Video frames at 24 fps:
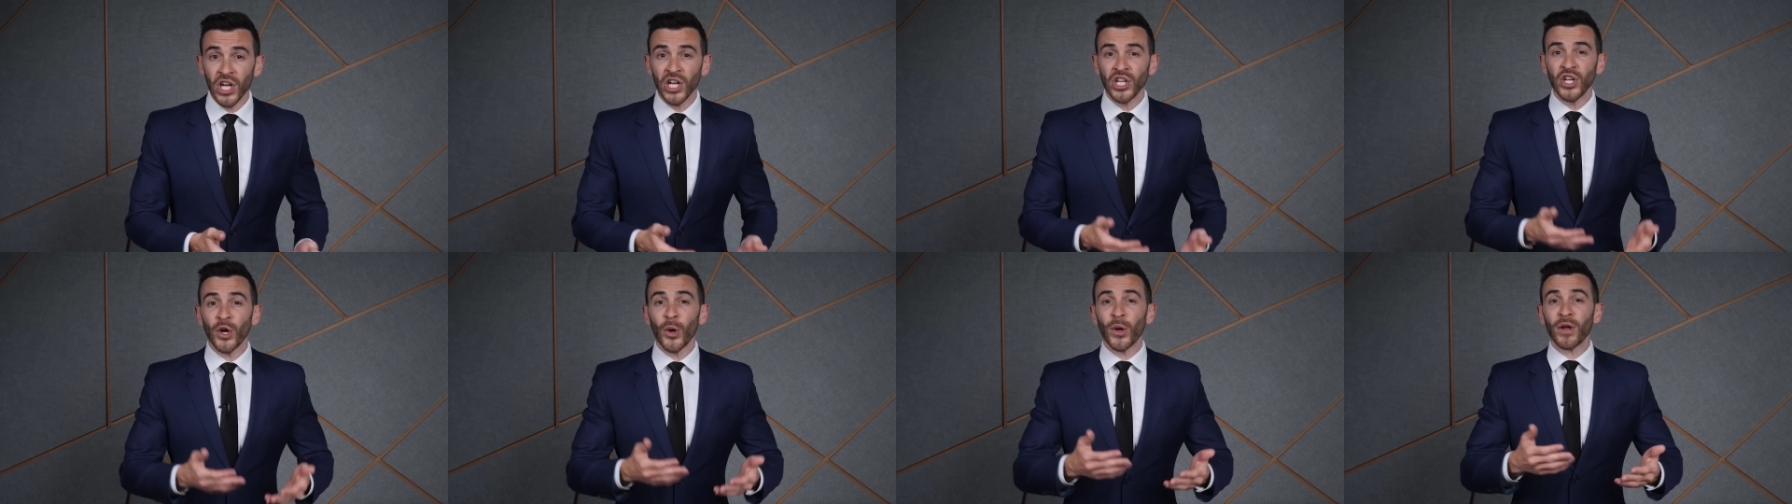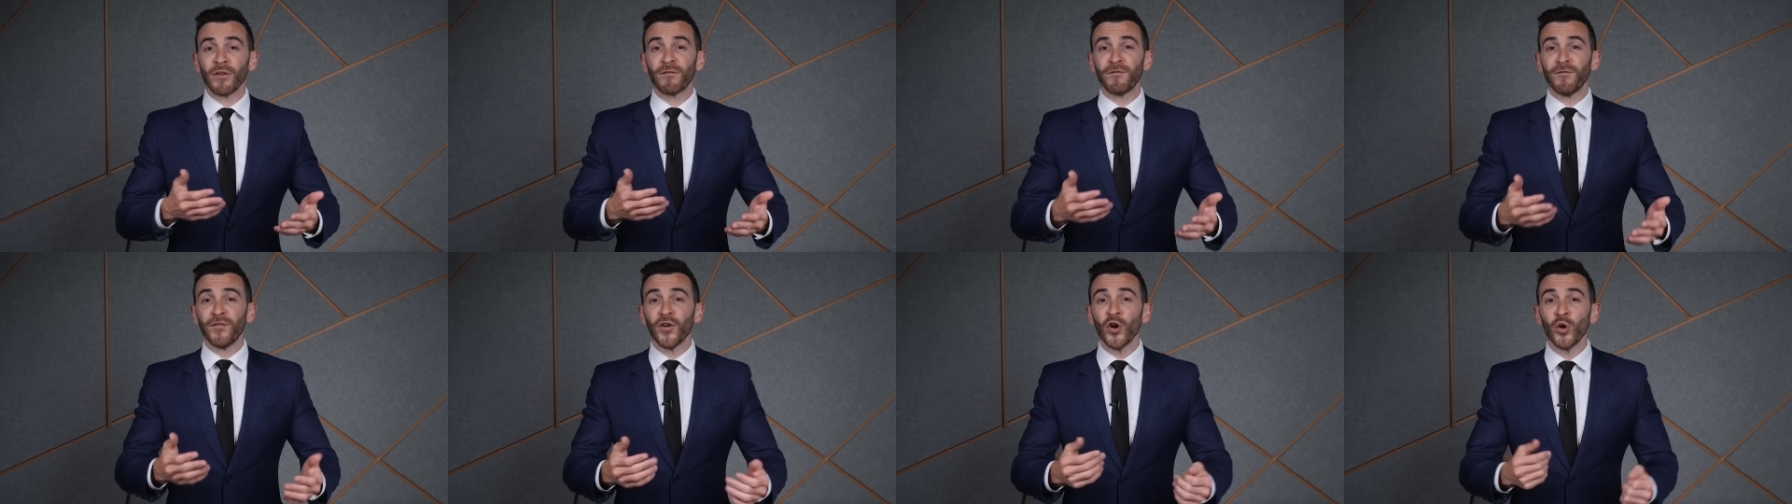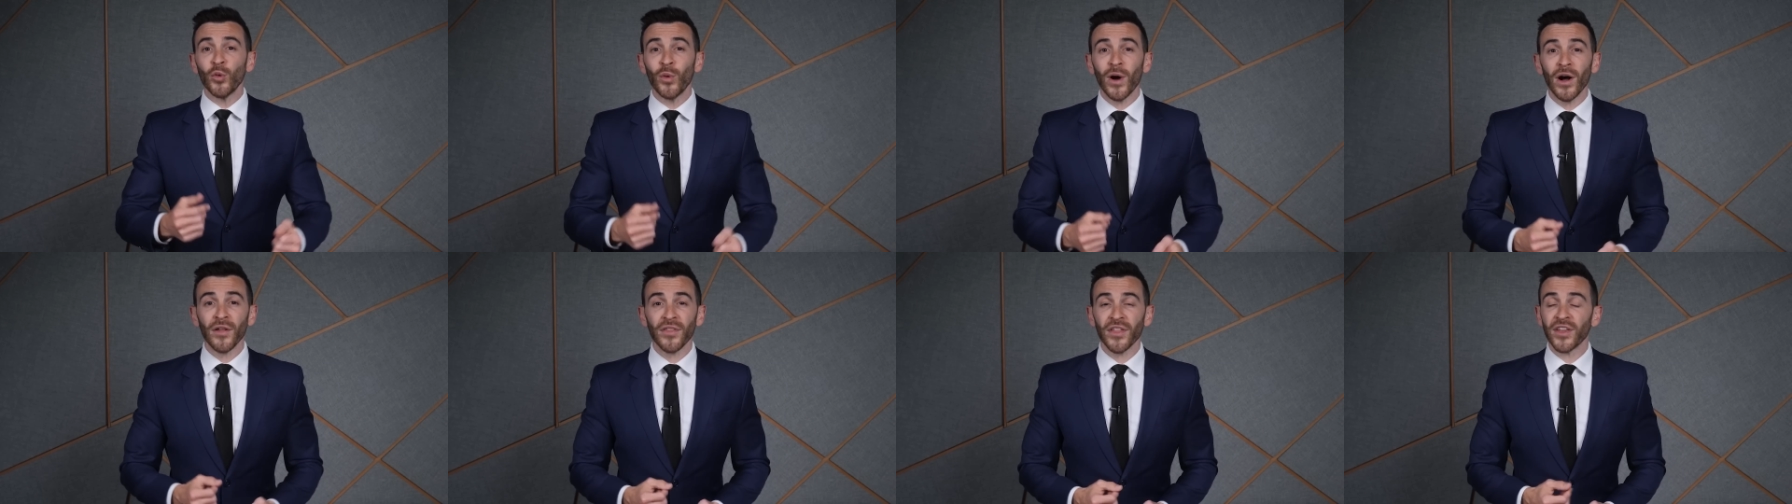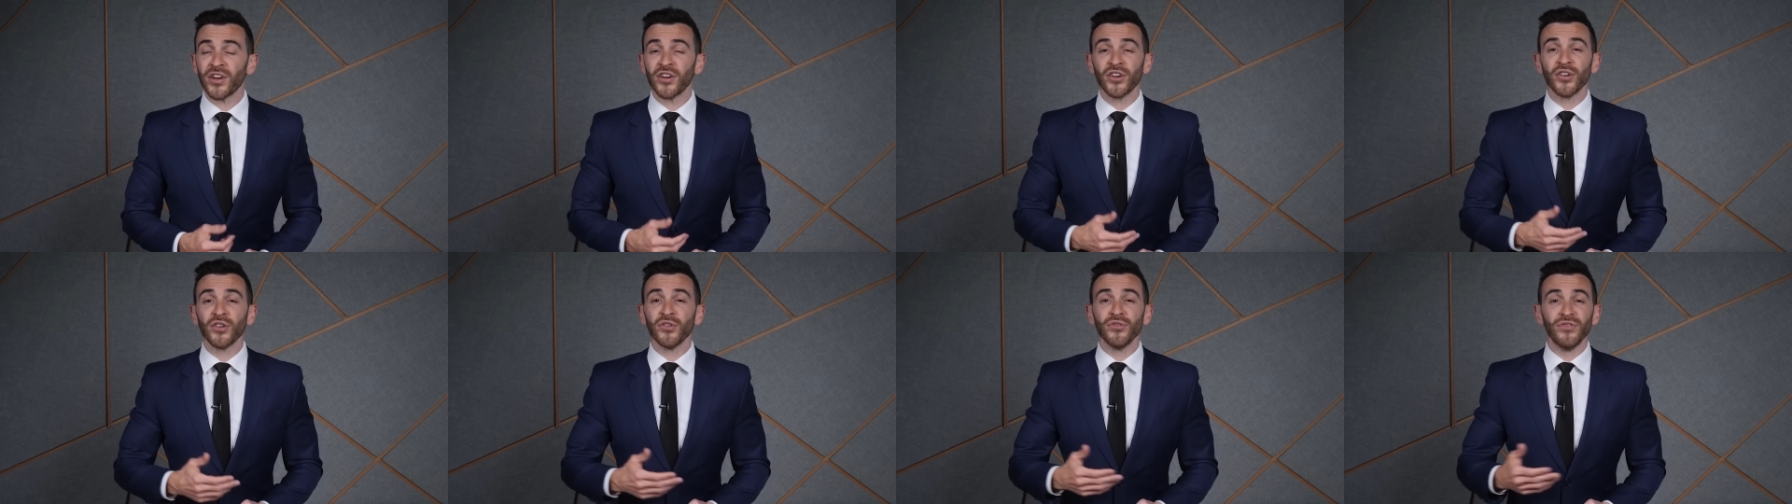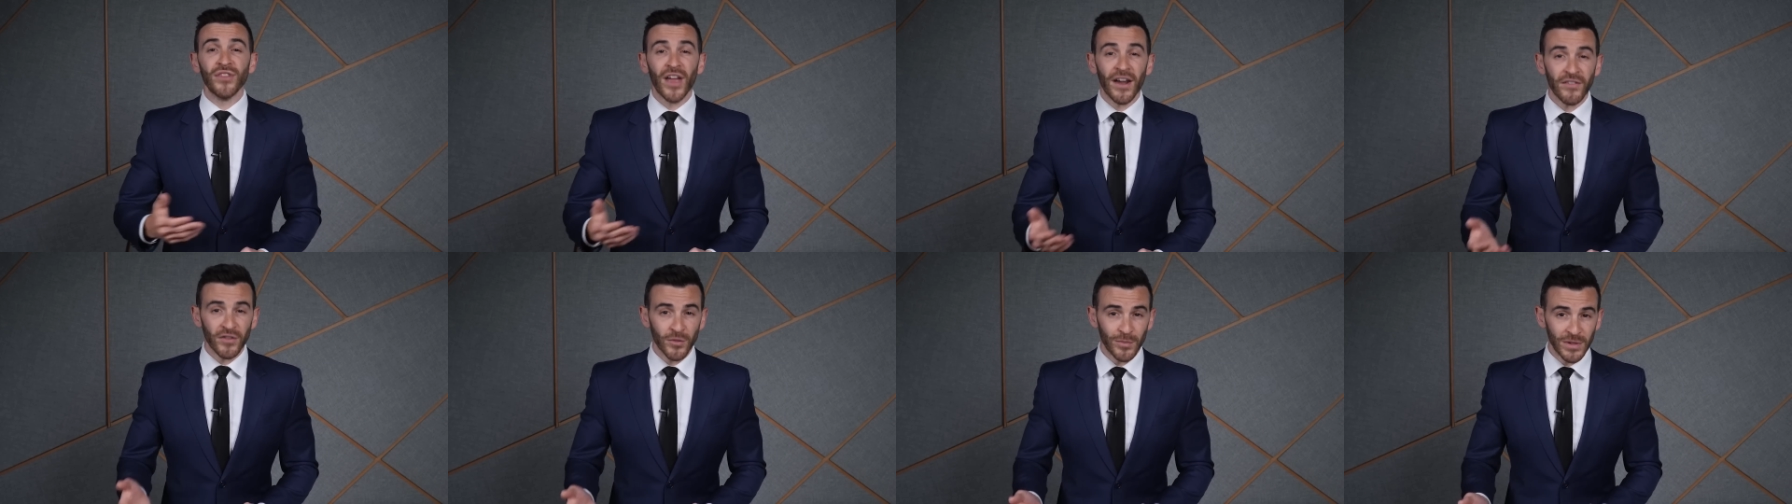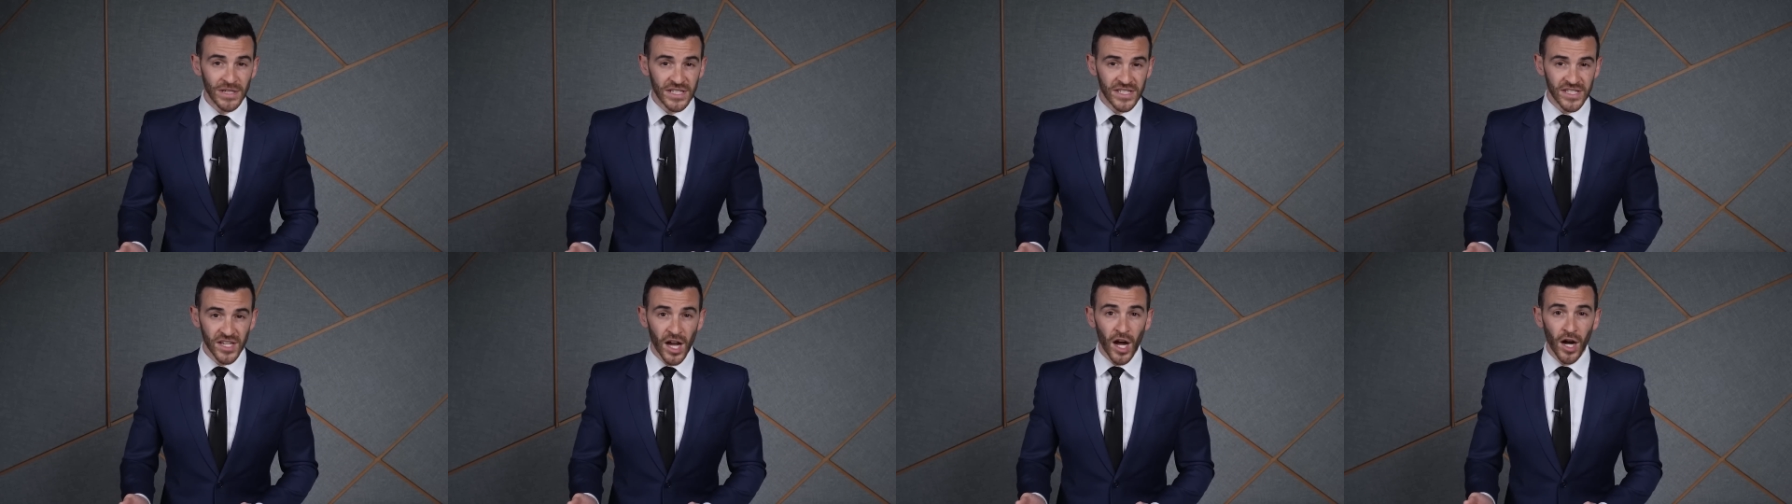knowing full well that it'll never
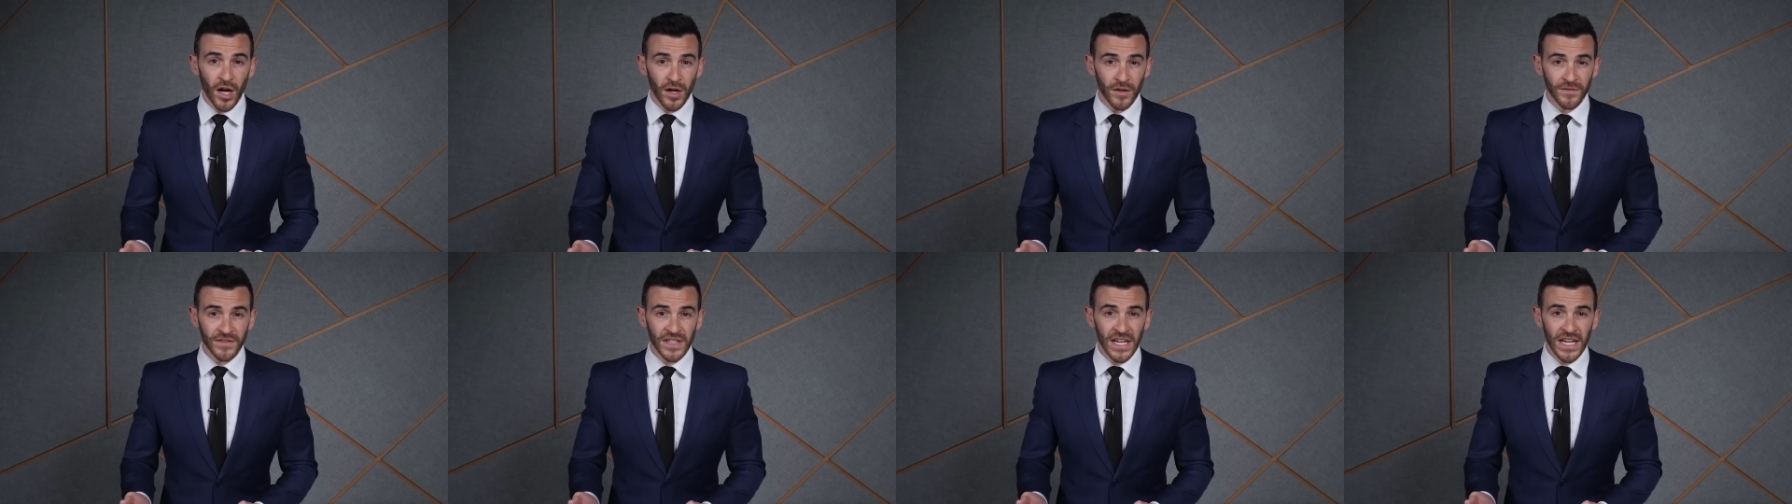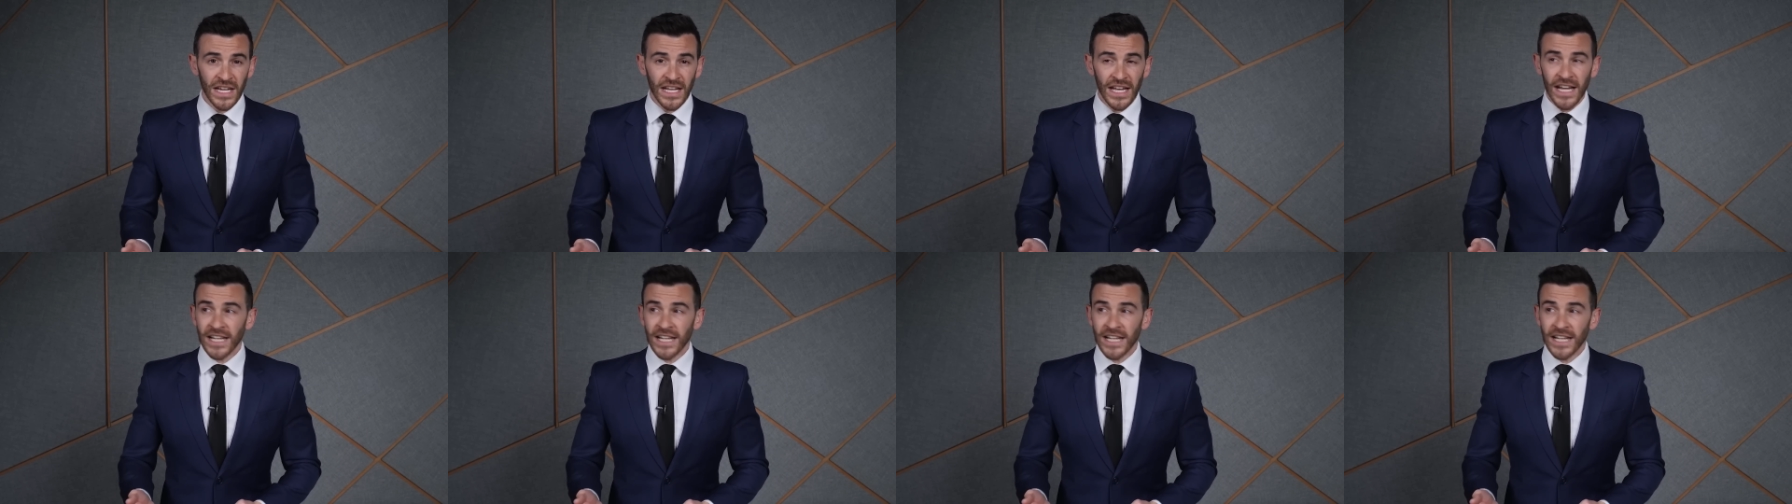be solved.